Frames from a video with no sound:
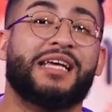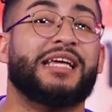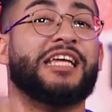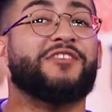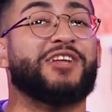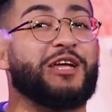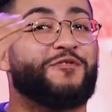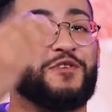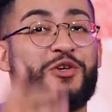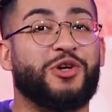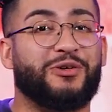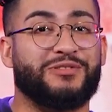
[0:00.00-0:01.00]
even if
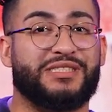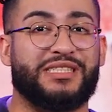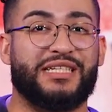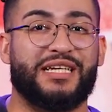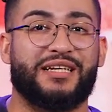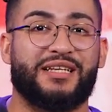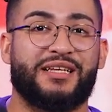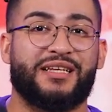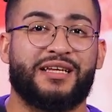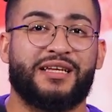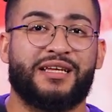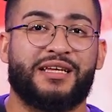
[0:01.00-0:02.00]
you don't see it.
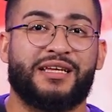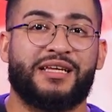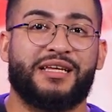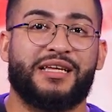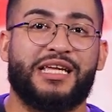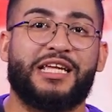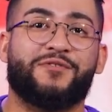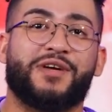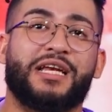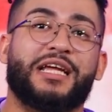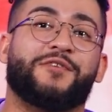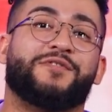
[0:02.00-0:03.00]

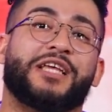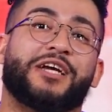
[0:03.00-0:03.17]
Even if